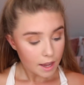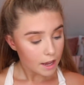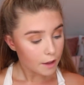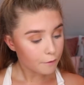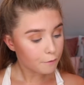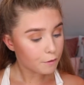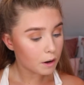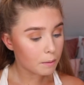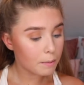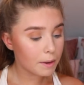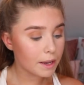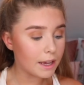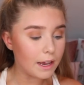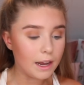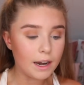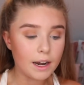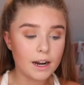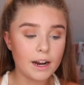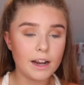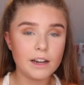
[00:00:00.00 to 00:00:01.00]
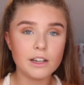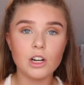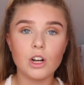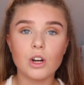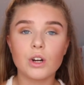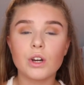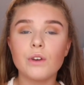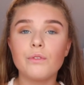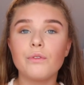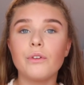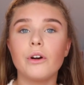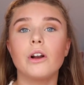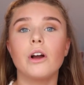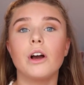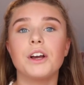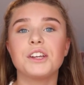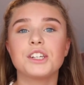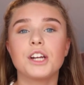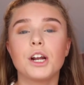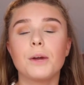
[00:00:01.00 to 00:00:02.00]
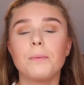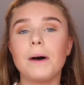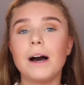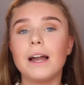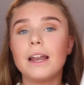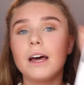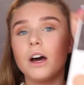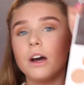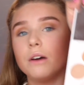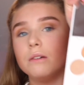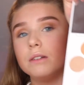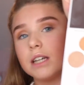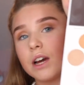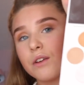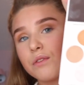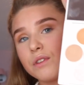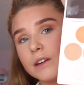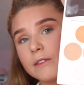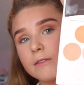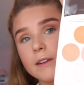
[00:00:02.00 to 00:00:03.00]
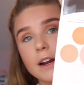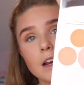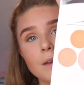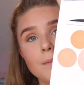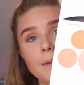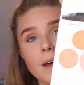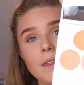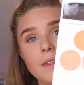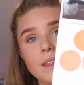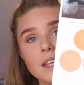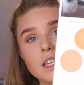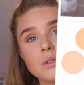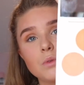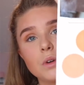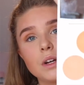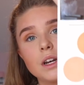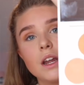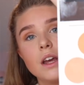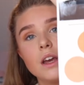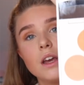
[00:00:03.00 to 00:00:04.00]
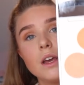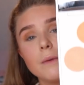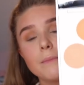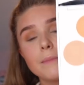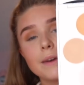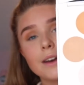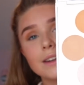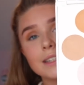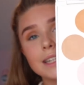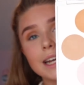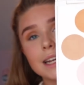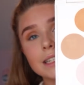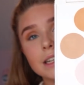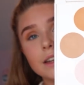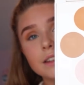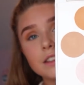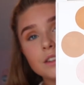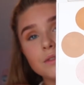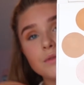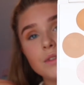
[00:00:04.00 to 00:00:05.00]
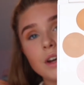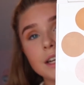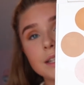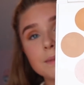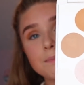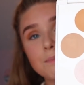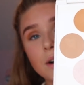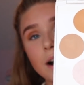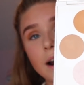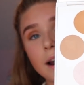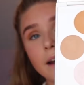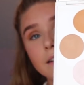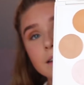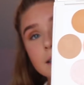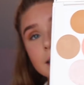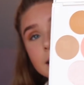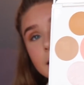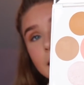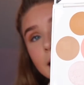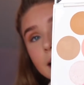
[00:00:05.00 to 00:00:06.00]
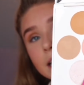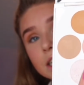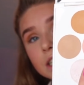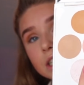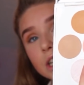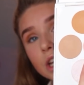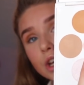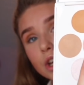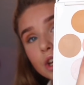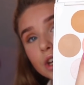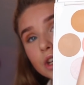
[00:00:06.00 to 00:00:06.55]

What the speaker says: If you're a beginner and you're looking for an eyeshadow palette, I would definitely recommend this one because it has lots of nice browns and it has